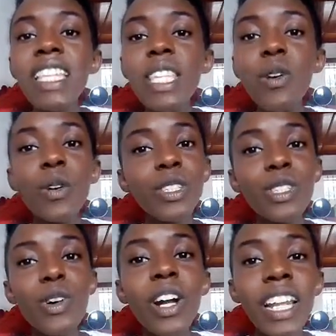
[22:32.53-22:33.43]
So
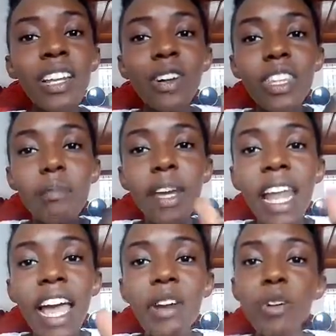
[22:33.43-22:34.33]
also click on the bell
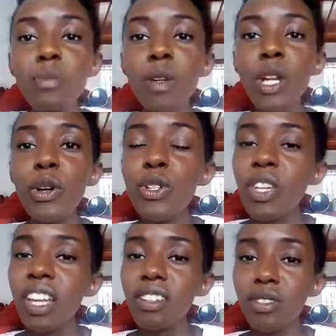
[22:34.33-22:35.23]
icon below
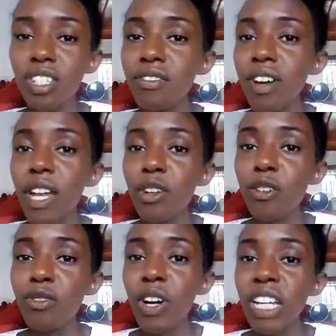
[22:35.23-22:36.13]
to get notified
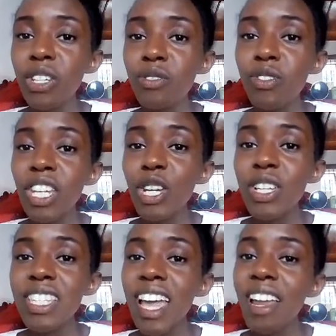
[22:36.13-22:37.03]
of our new
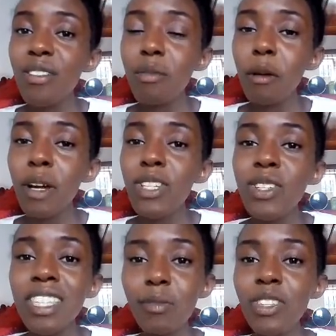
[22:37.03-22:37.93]
videos, and remember
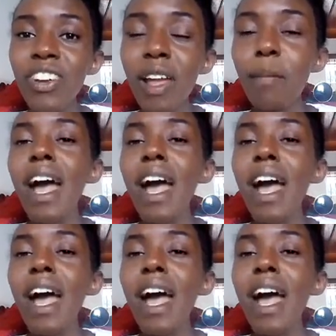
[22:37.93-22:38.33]
to subscribe.